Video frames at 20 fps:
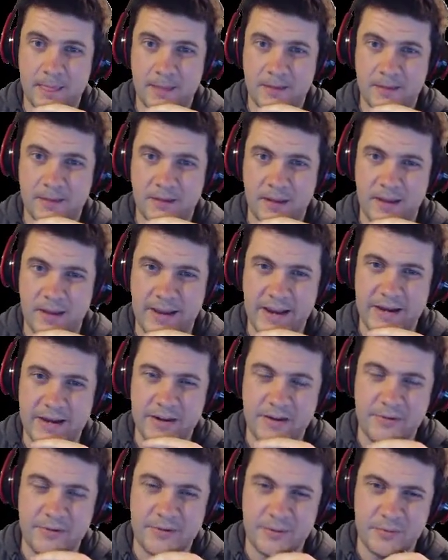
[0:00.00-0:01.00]
I
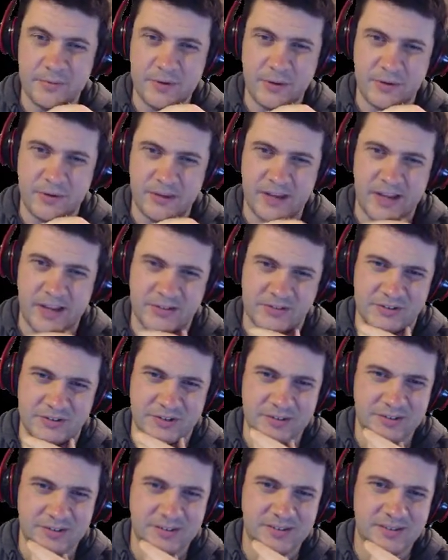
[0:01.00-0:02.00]
know you know the
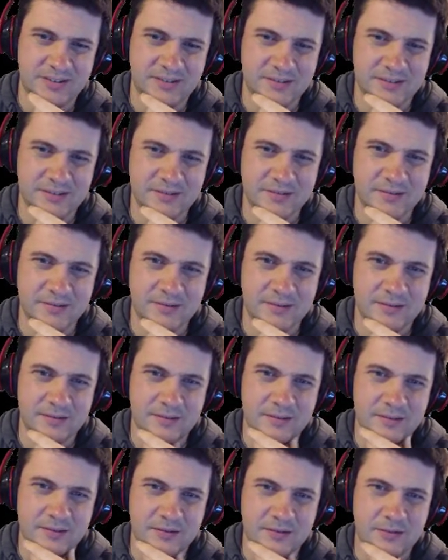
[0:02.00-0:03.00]
answer.
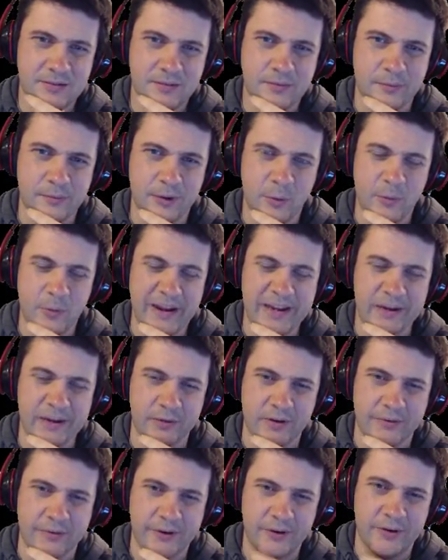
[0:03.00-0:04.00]
We're waiting,
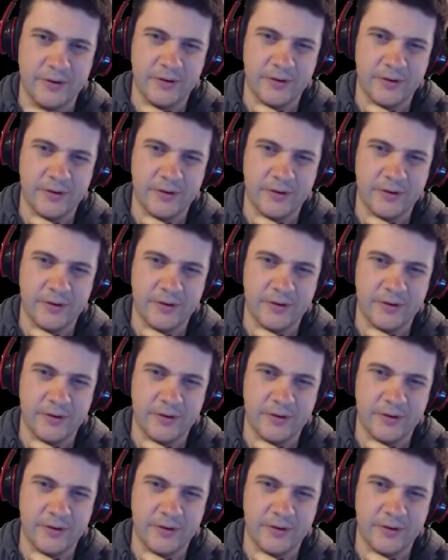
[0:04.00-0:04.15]
River.